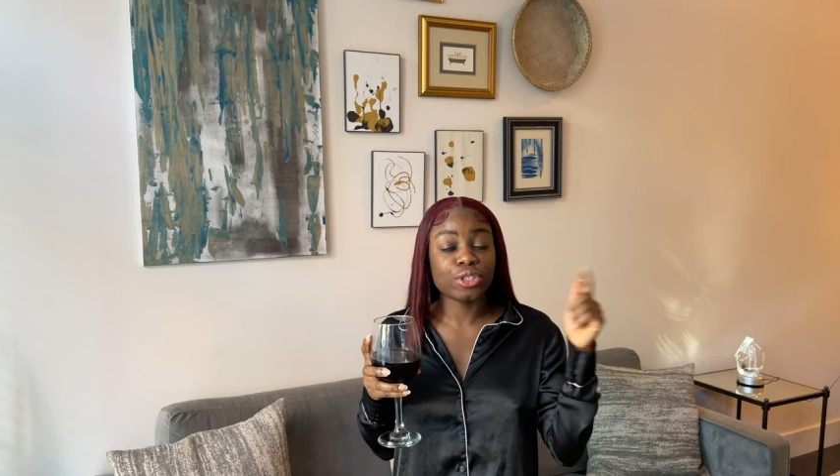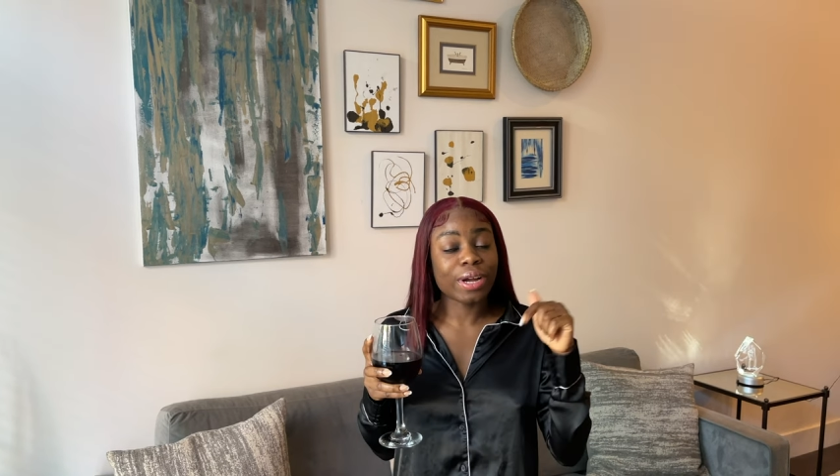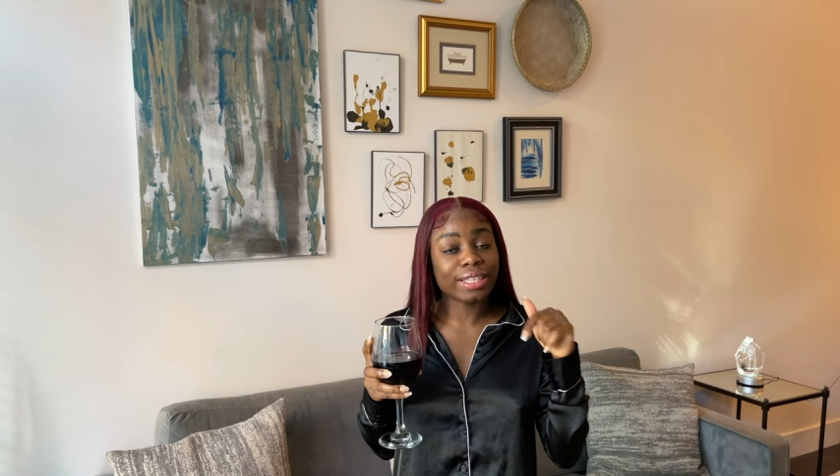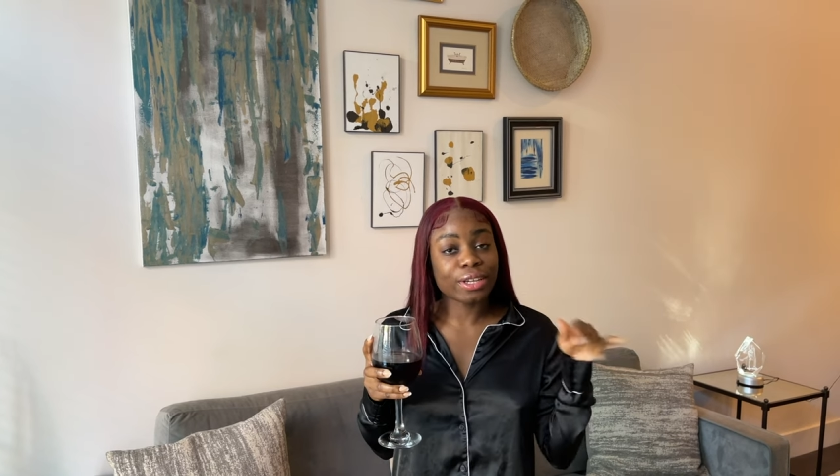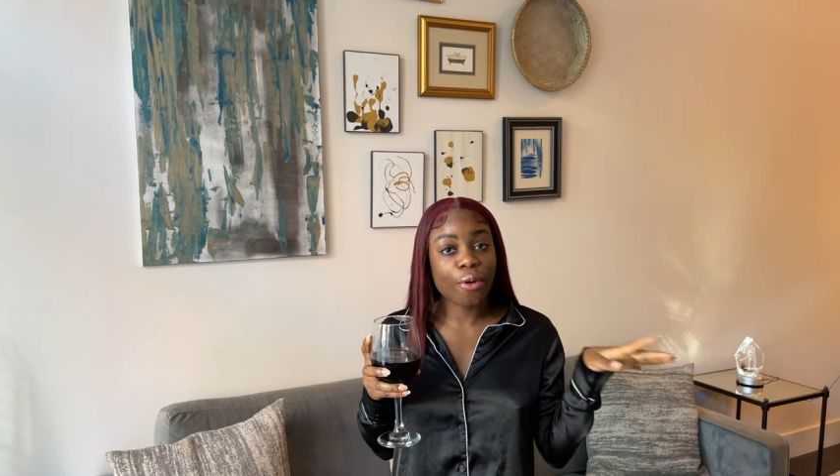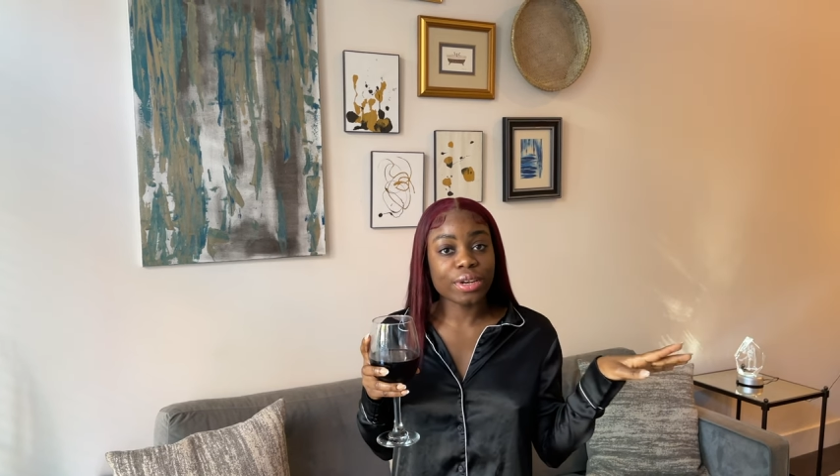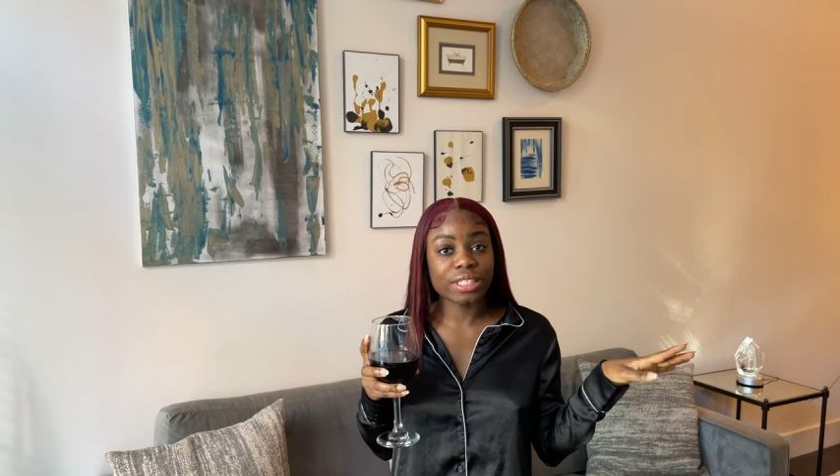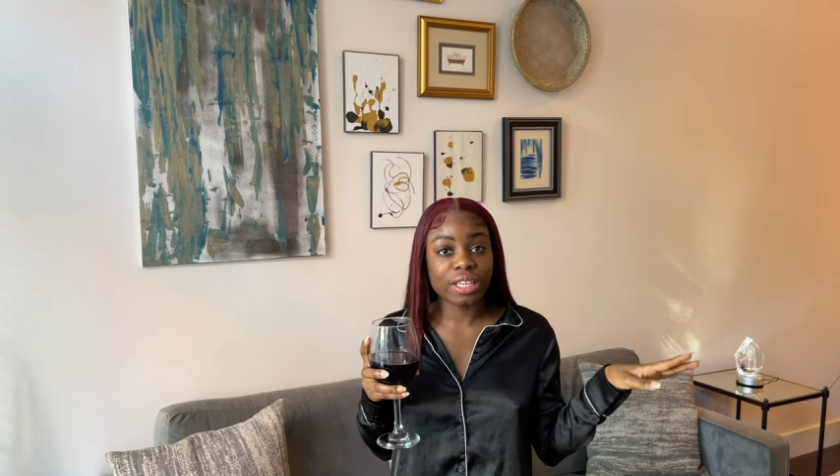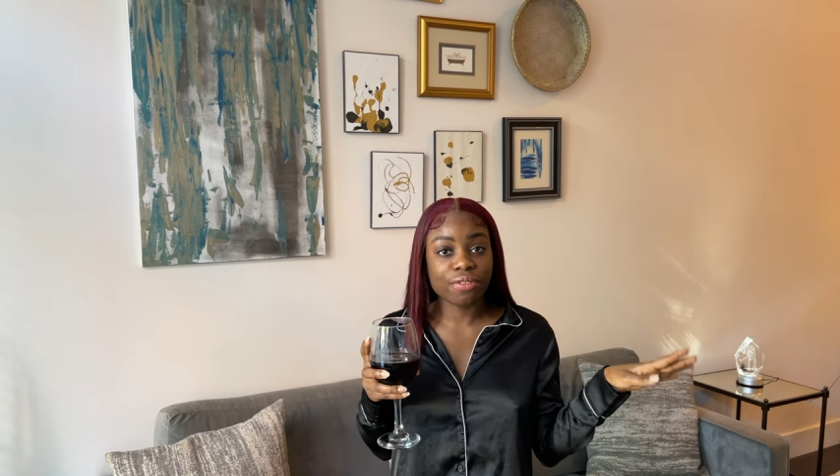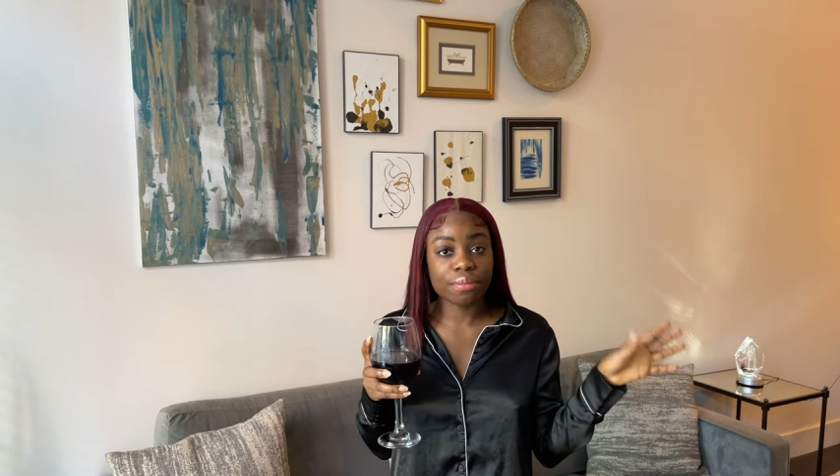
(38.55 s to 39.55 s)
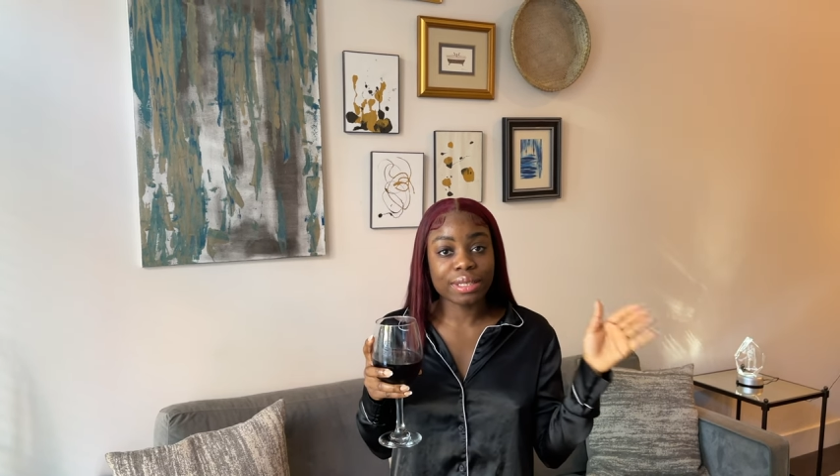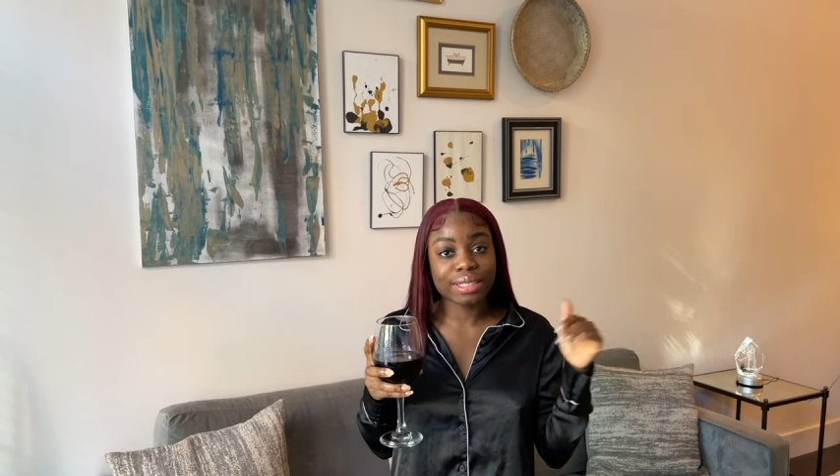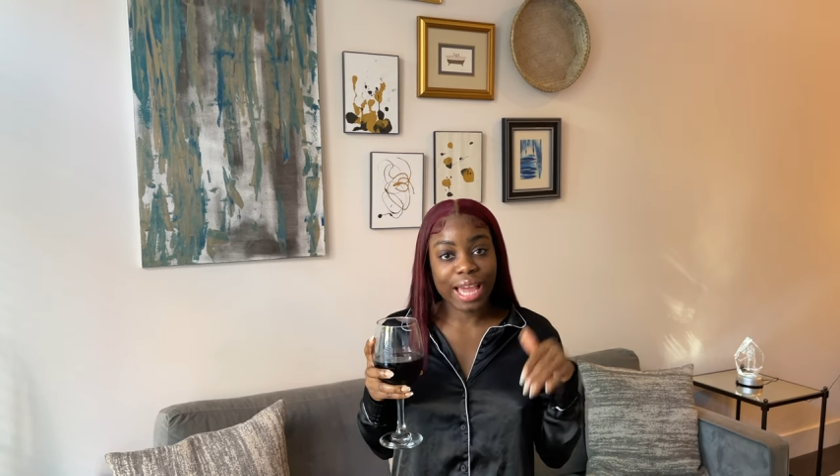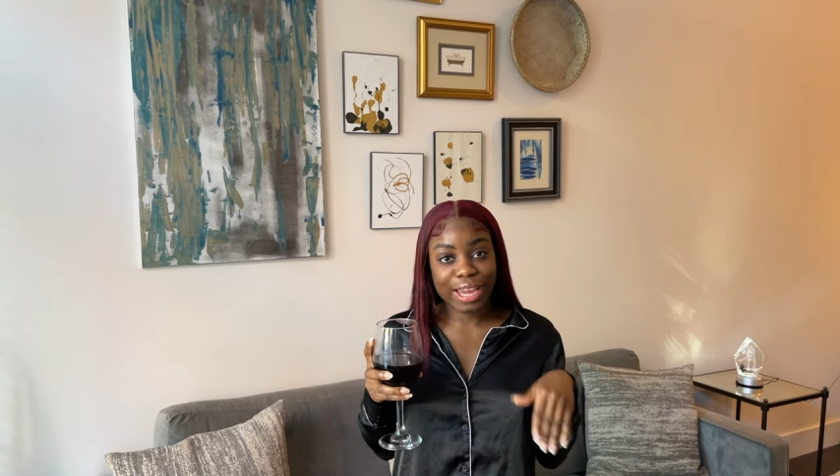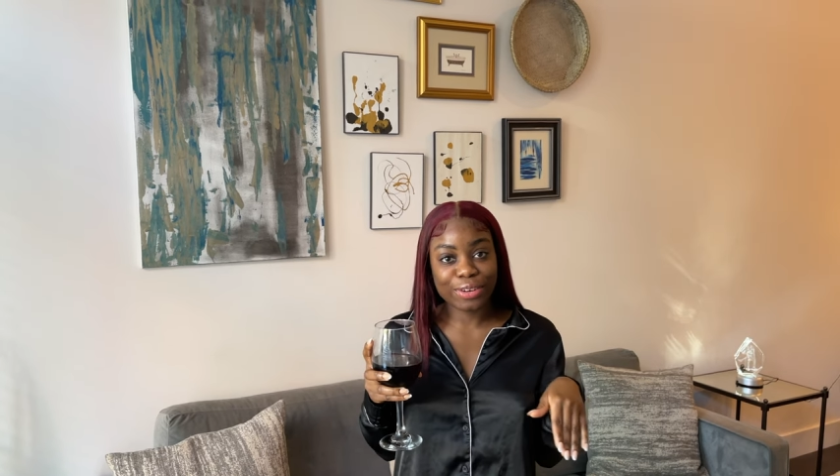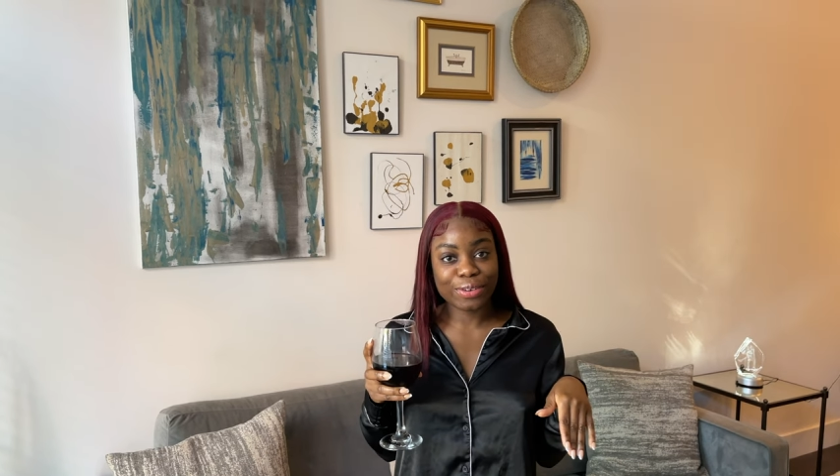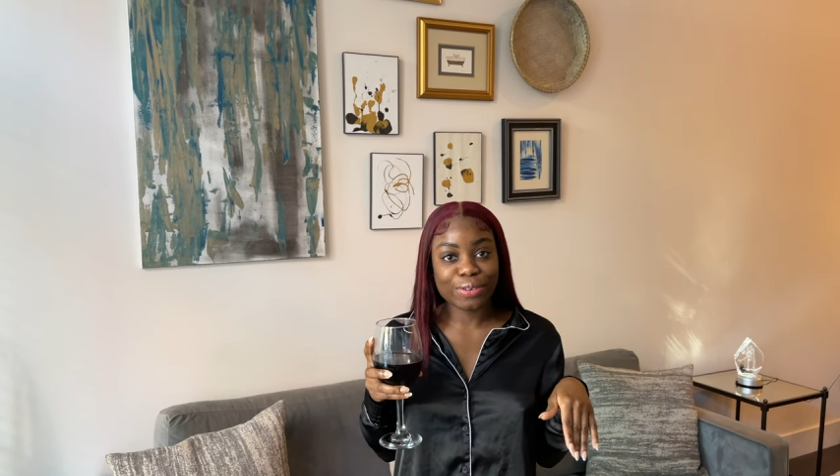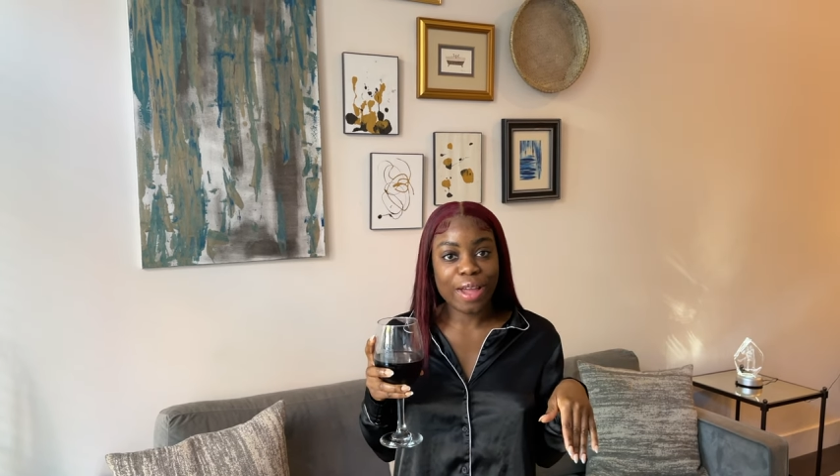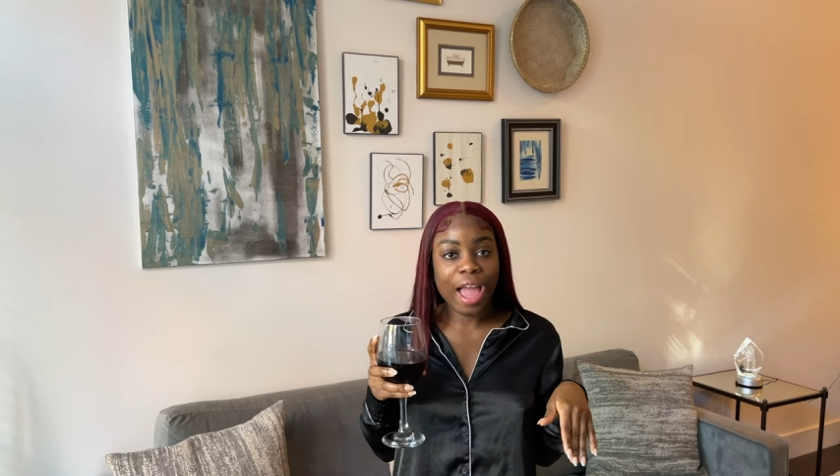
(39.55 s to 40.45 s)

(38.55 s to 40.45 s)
You guys can already see from the title,